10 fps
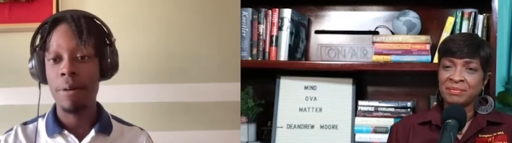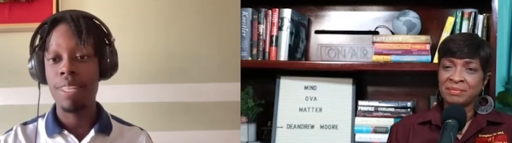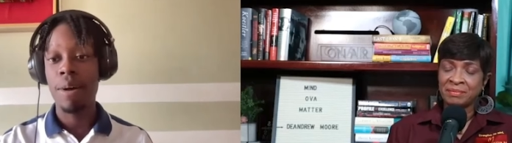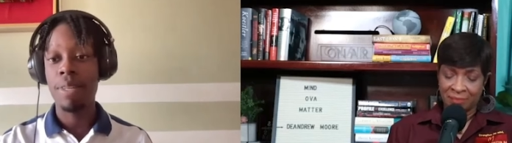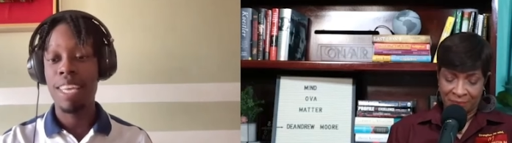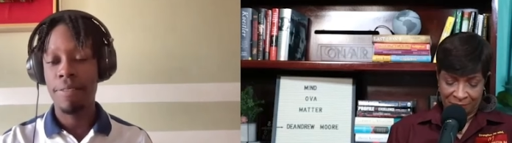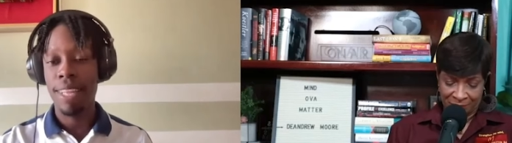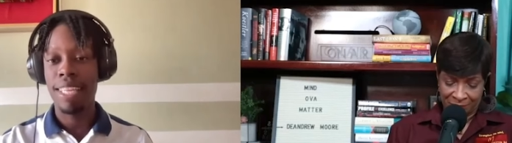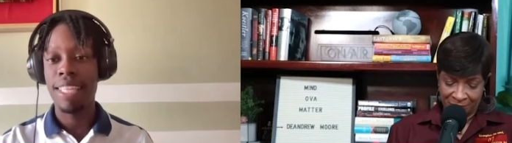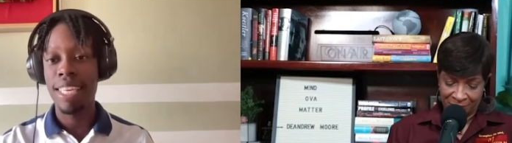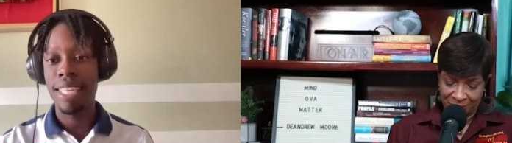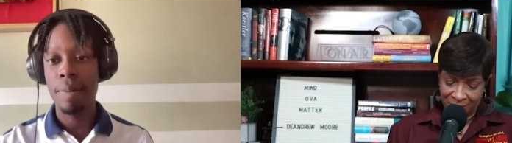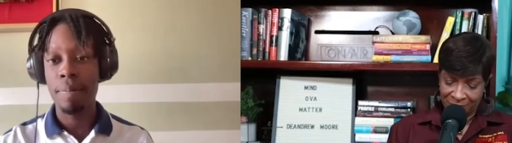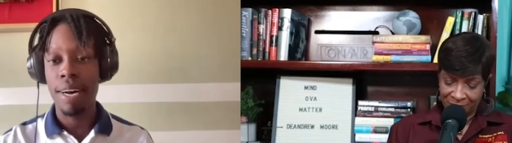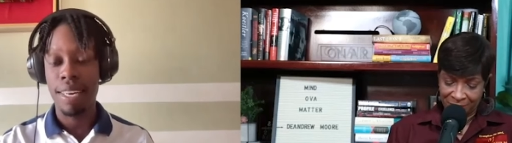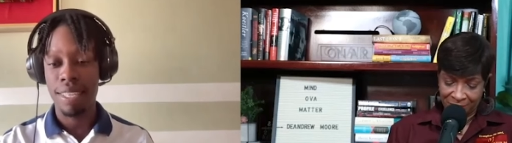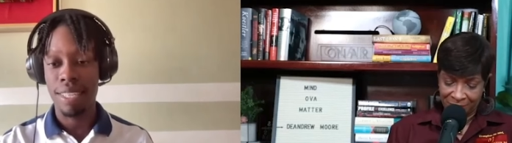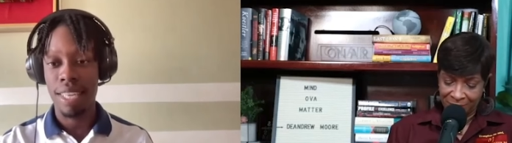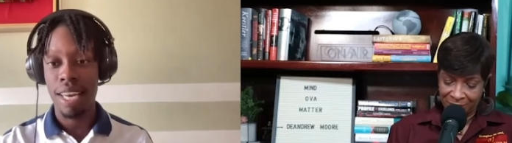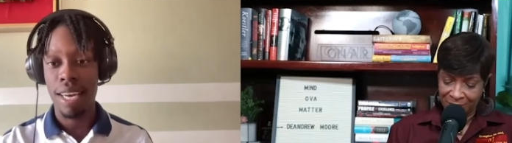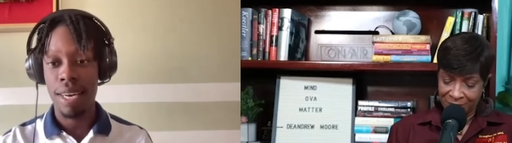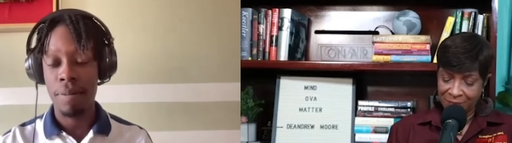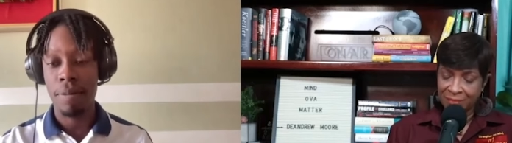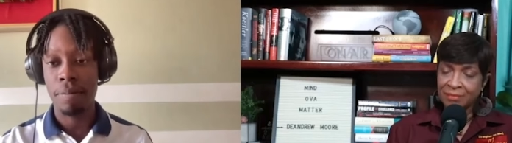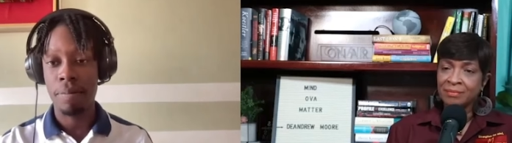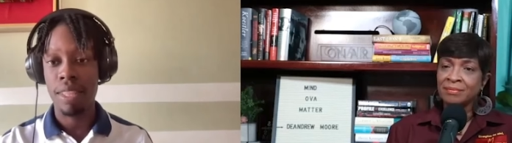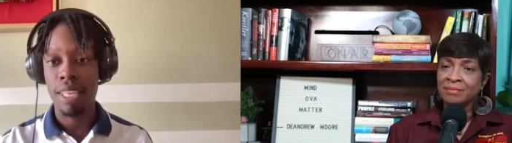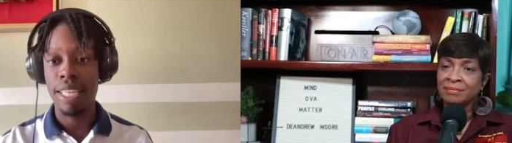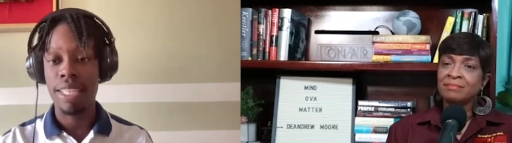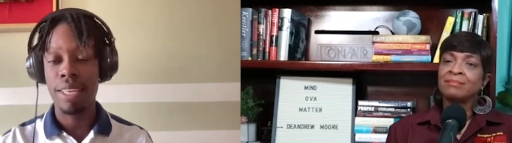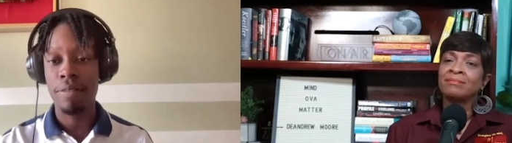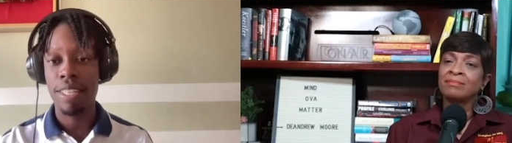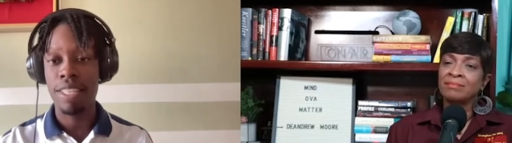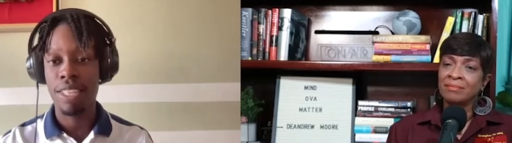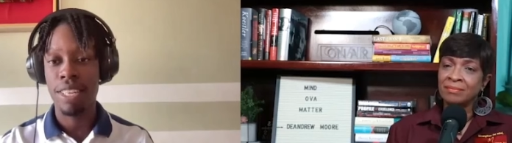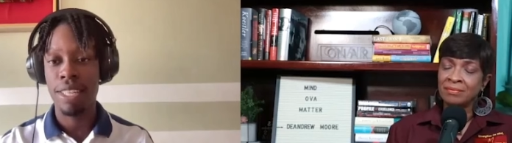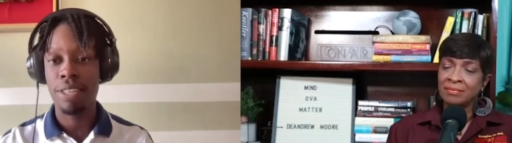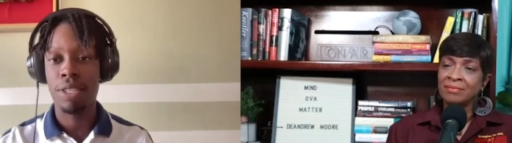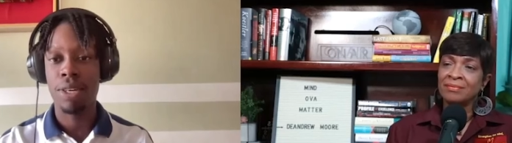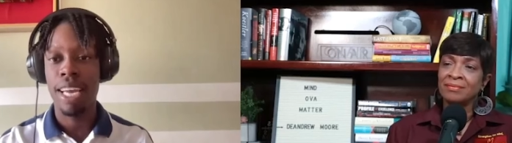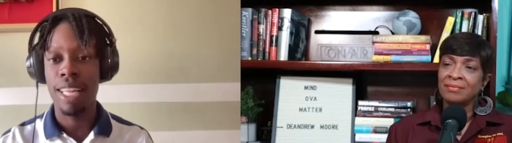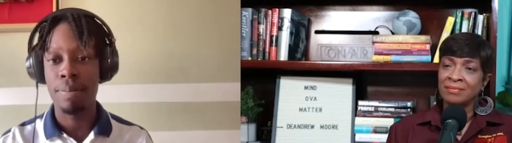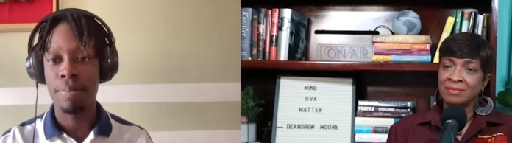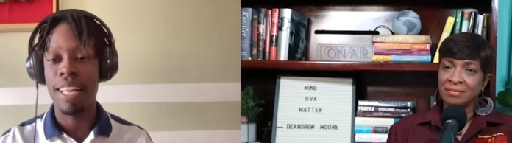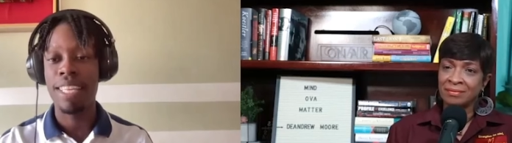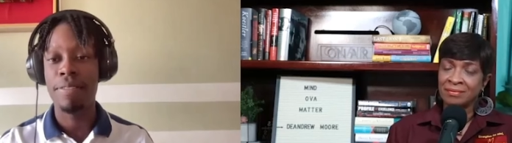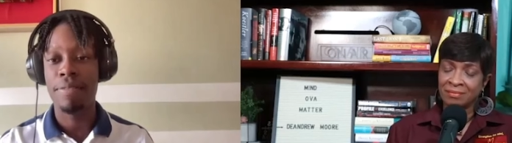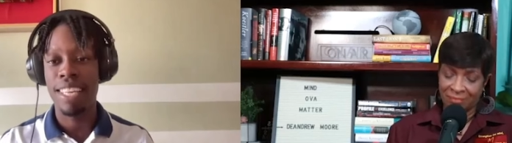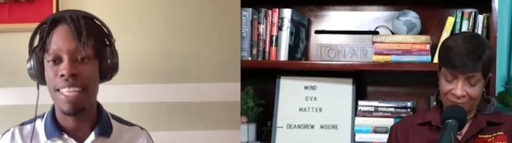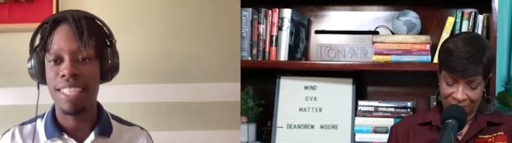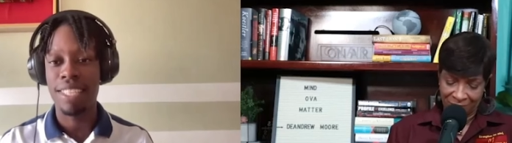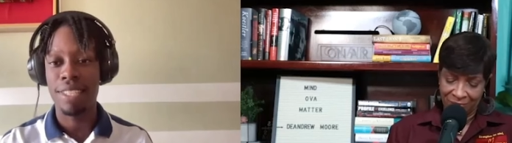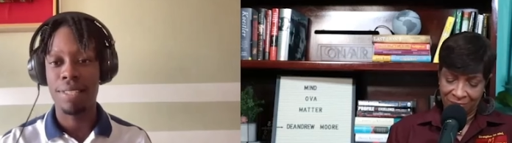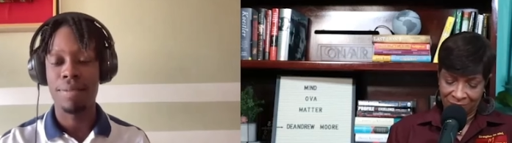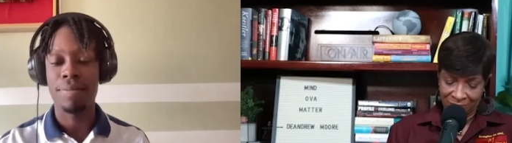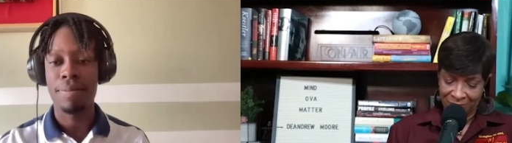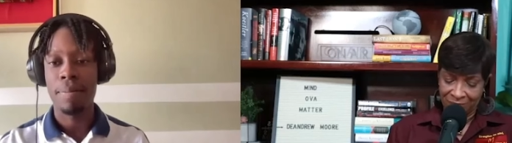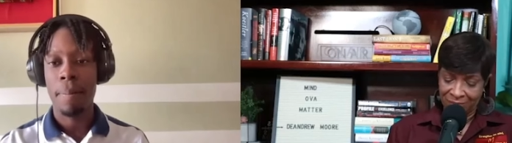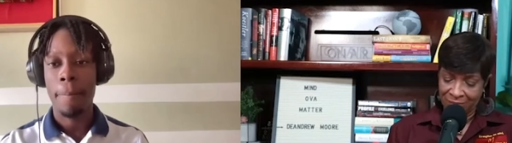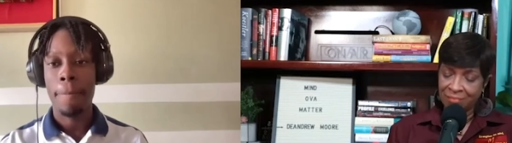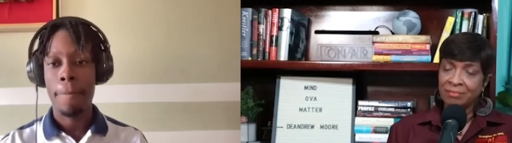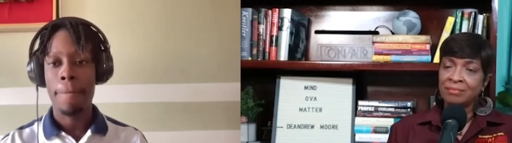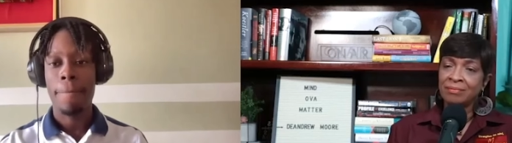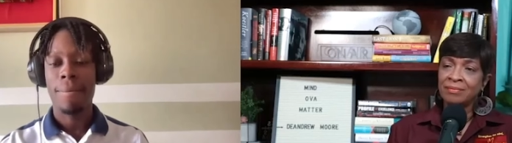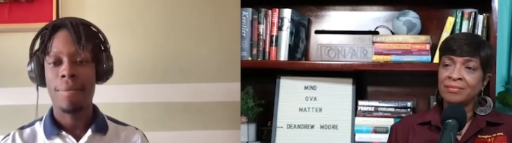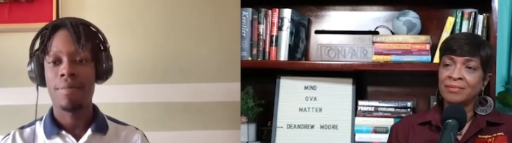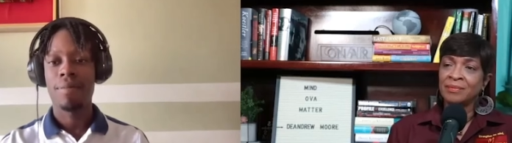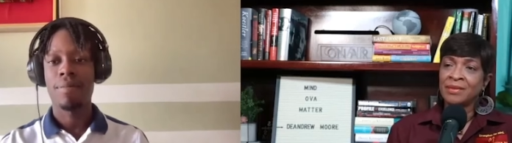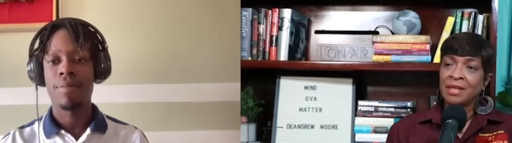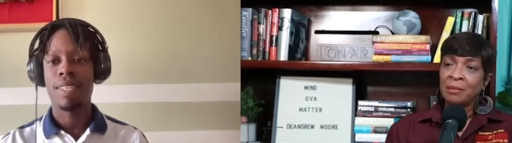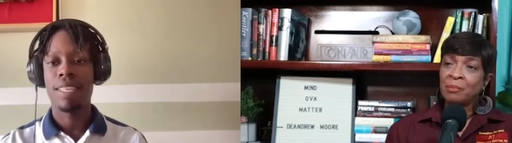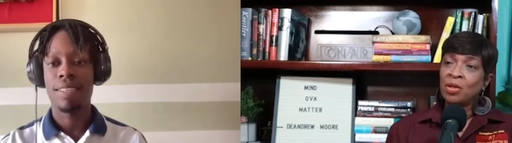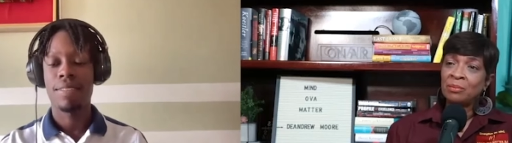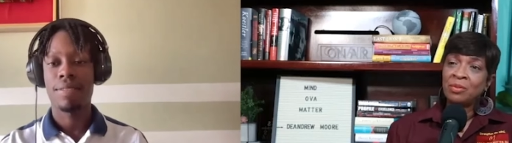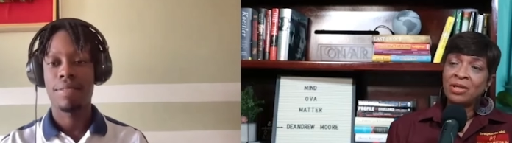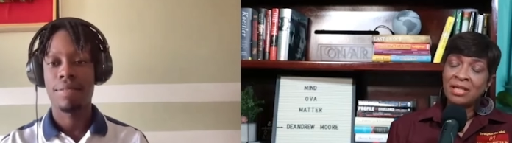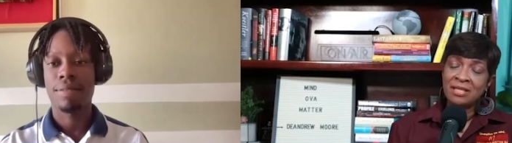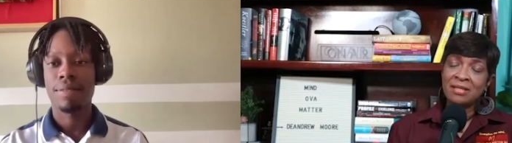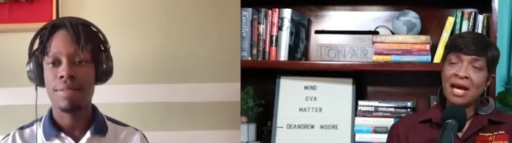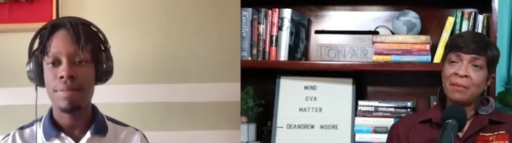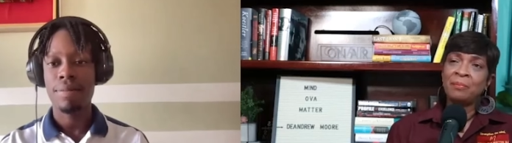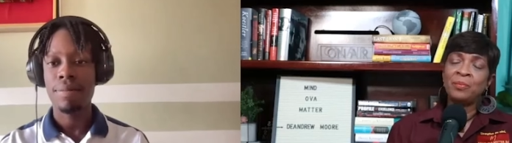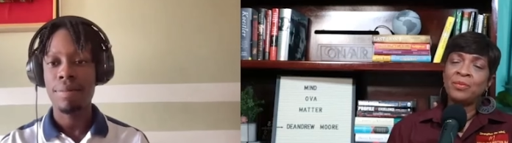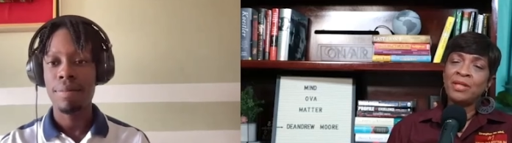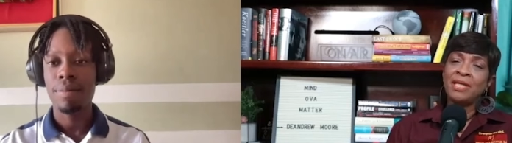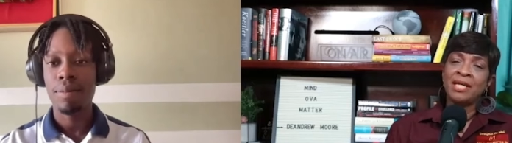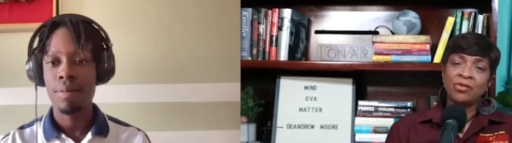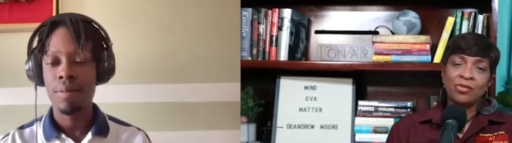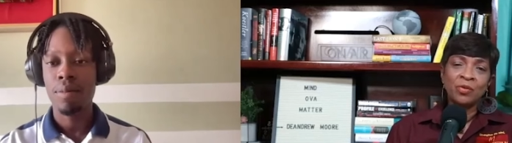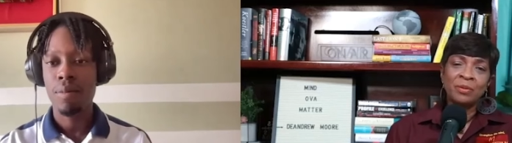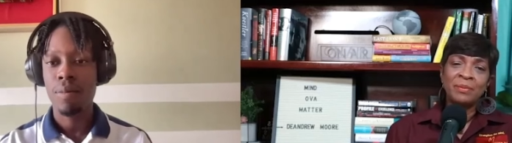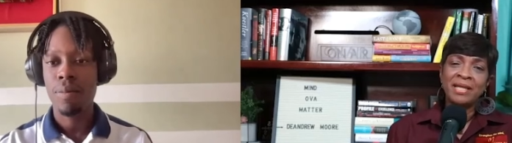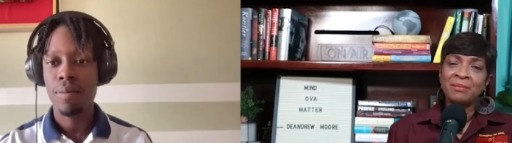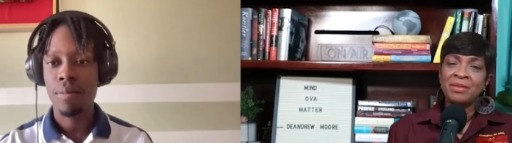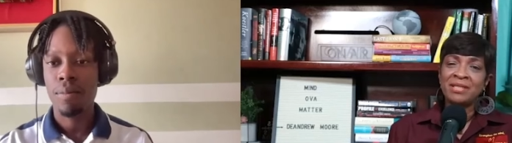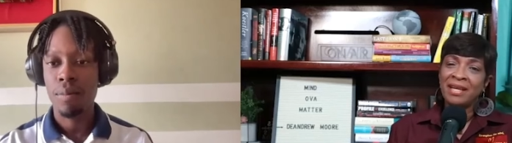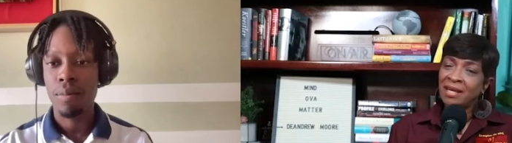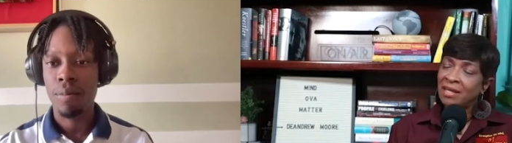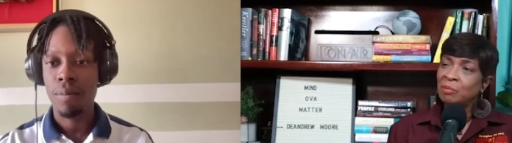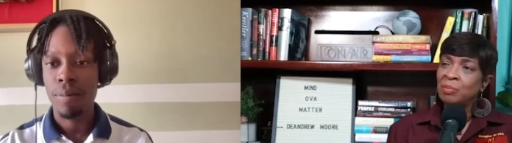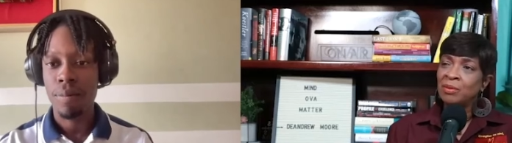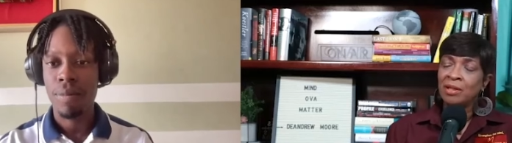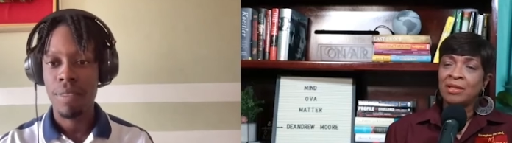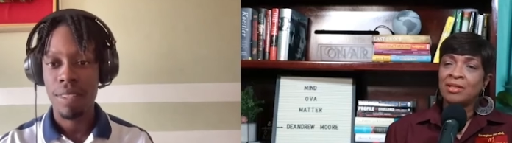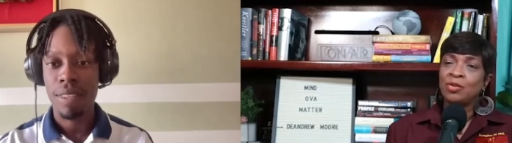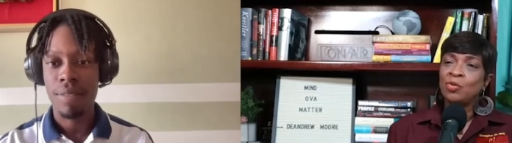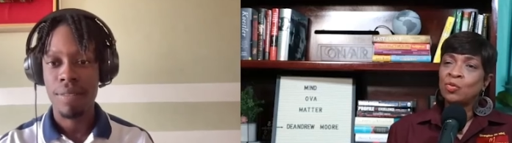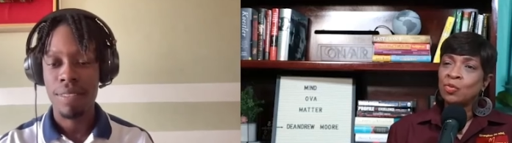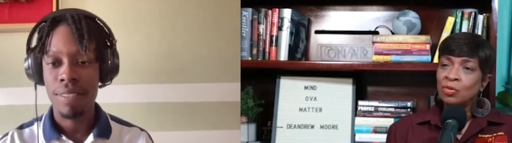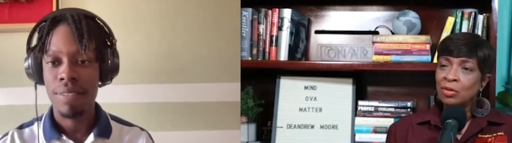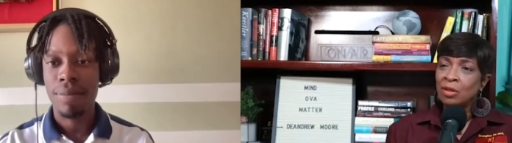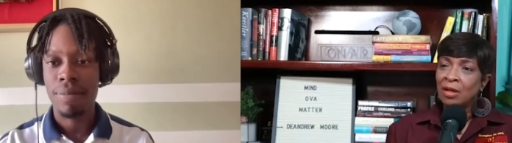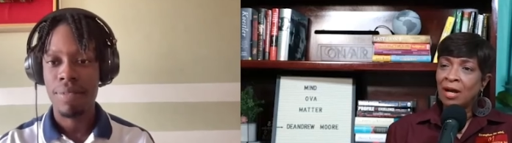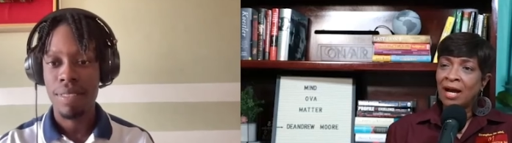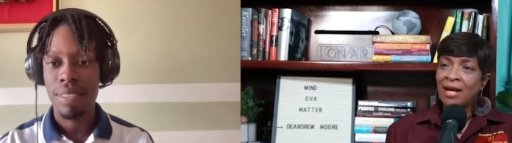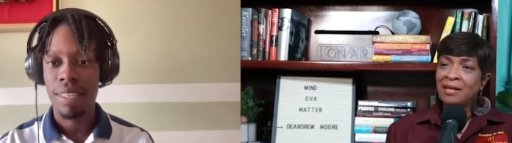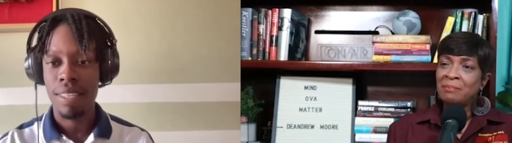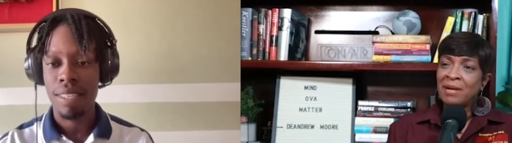Speaker 1: that would that would definitely need the banks um intervention, mm-hmm. you know, to mm-hmm. help alleviate that issue.
Speaker 2: Mm-hmm. Yeah. But but this app, Deandrew, will be able to help you and the